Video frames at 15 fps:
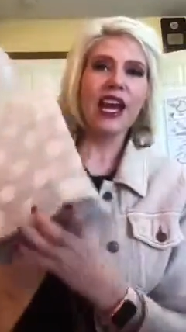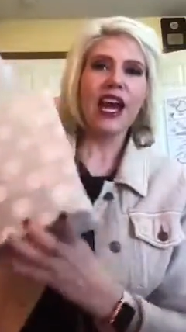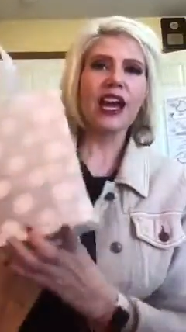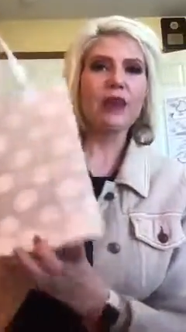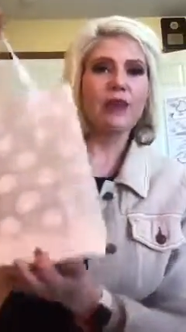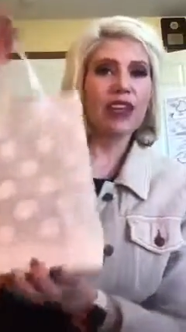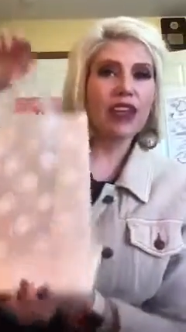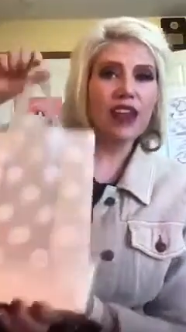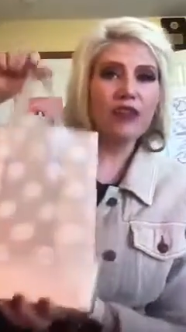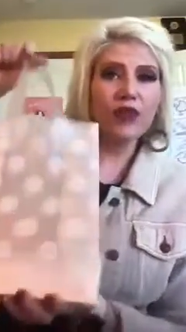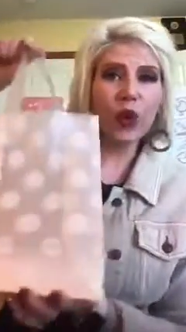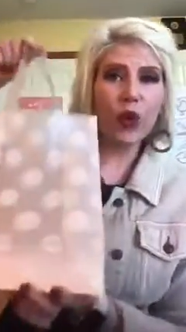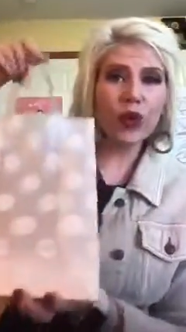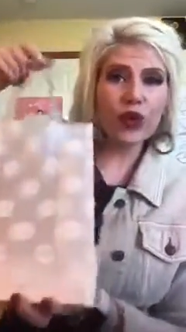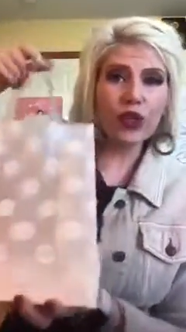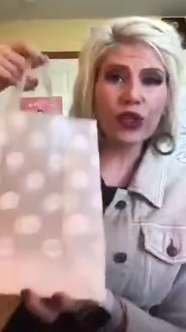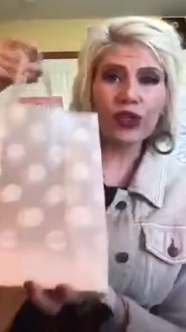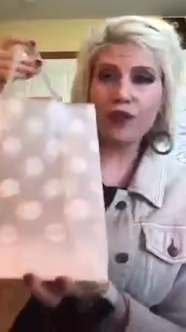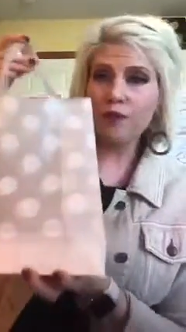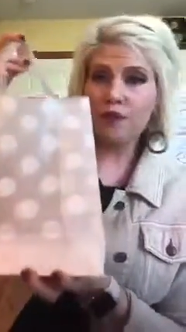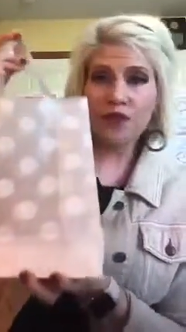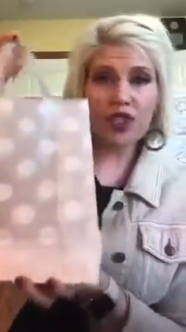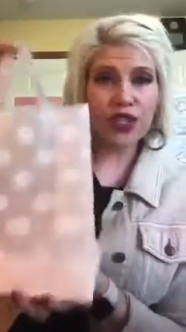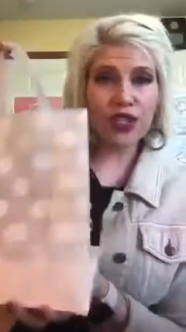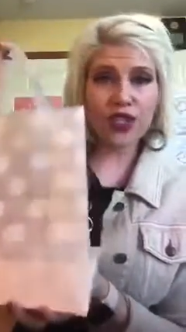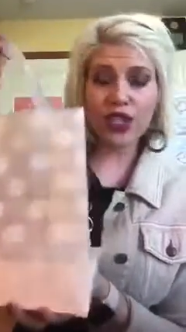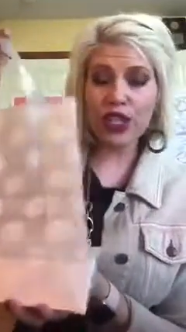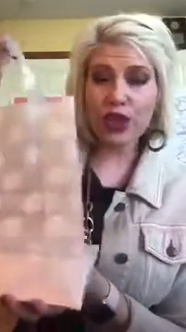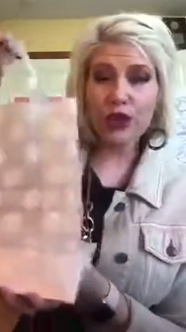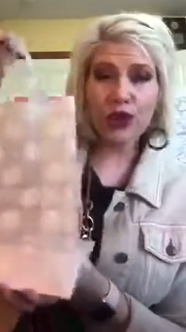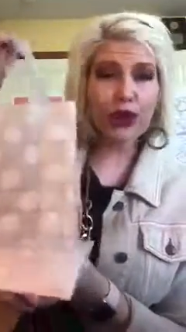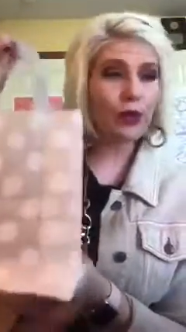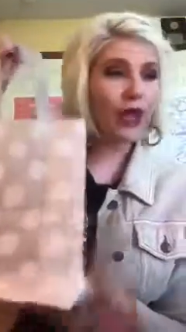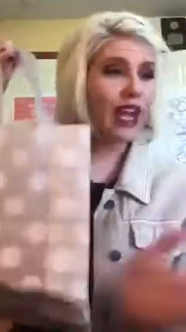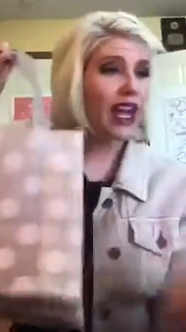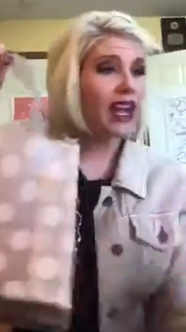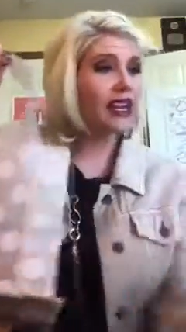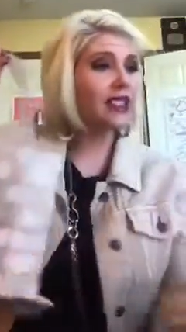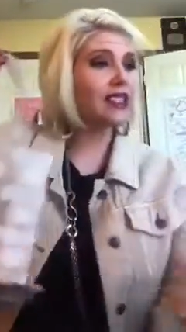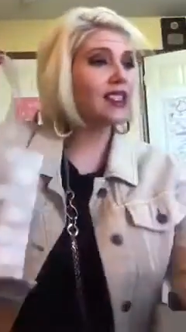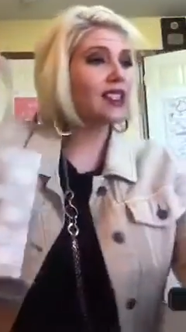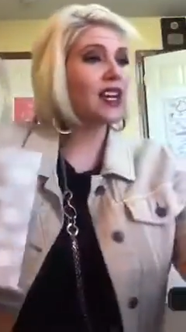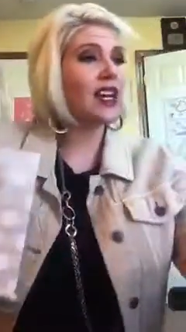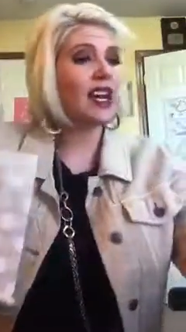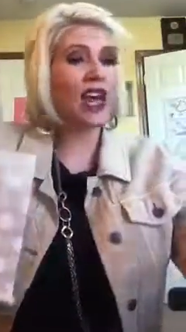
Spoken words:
like I've ordered just cute little bags,